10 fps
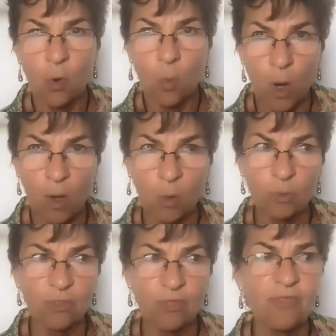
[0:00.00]

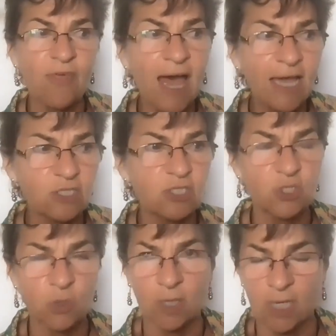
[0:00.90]
well, that
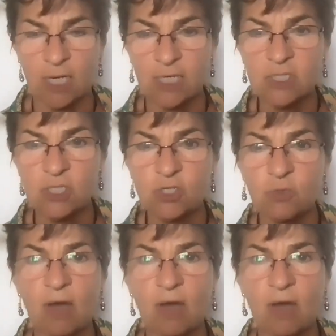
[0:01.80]
took us to